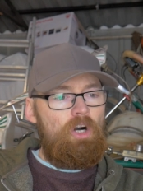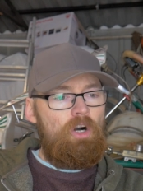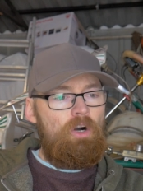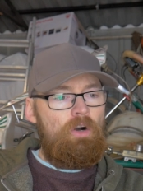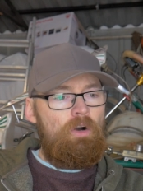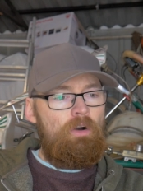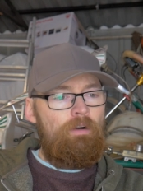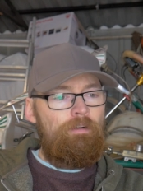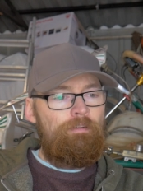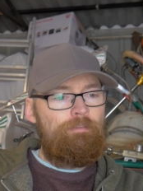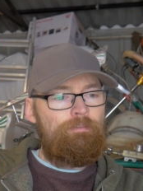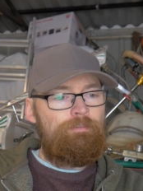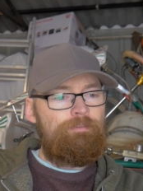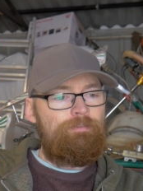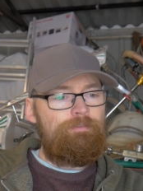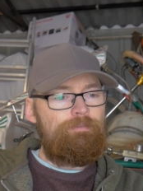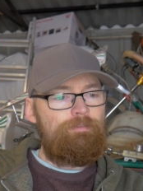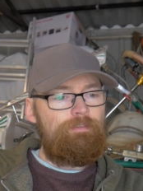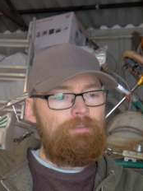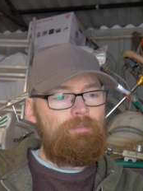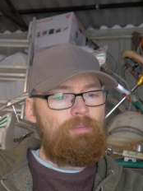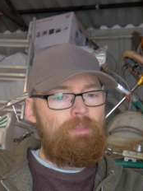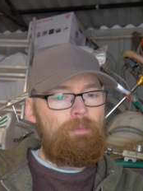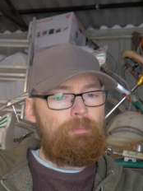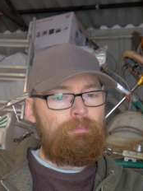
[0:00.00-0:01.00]
of
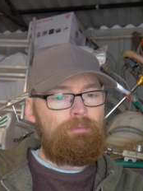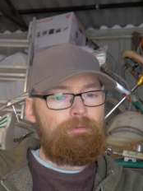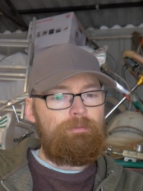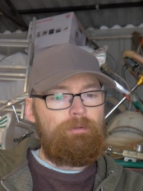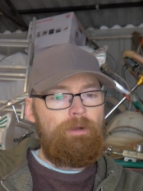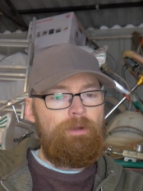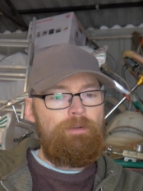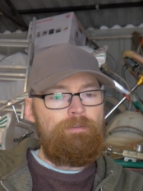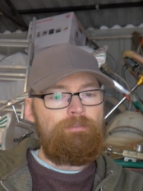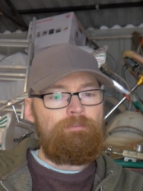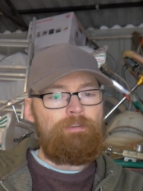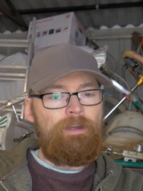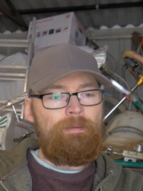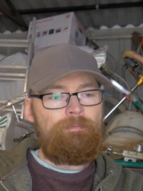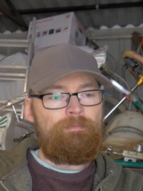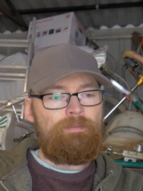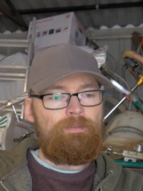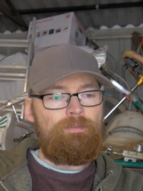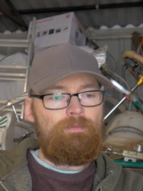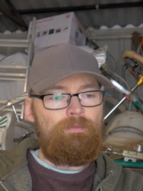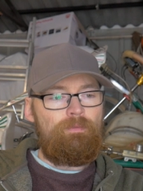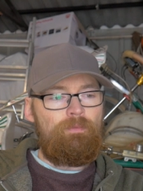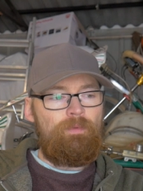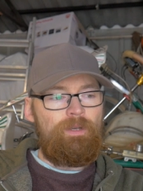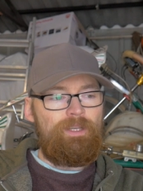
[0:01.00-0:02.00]
the
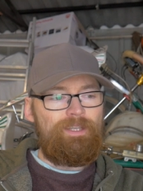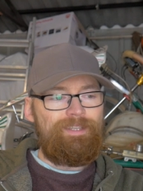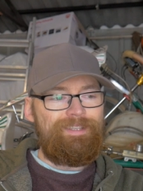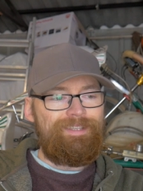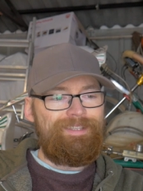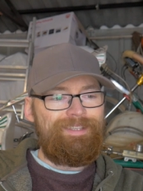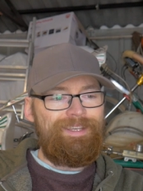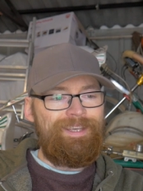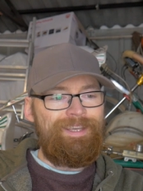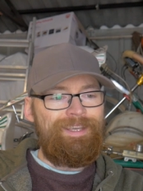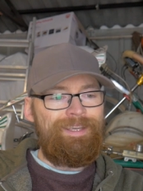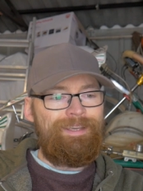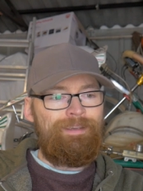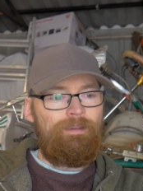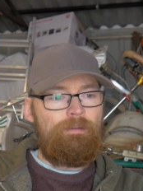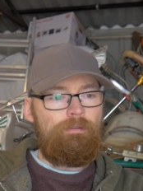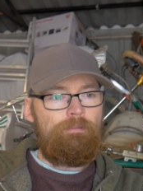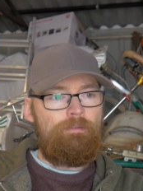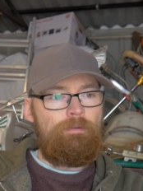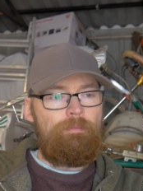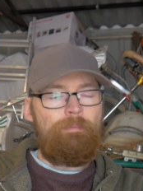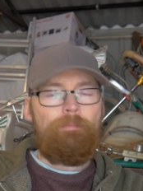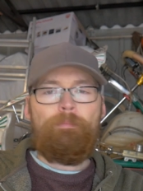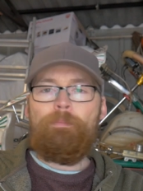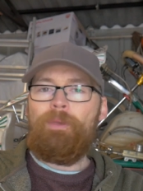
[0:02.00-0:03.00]
programs that we're seeing
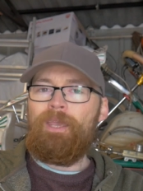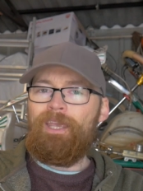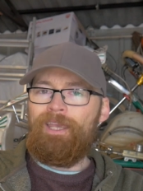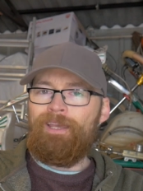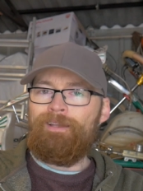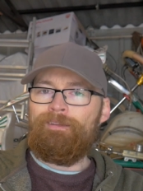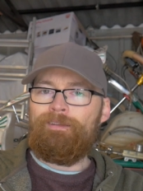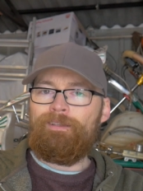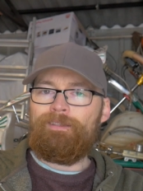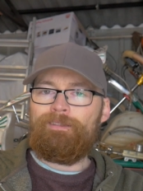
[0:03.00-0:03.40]
are emitting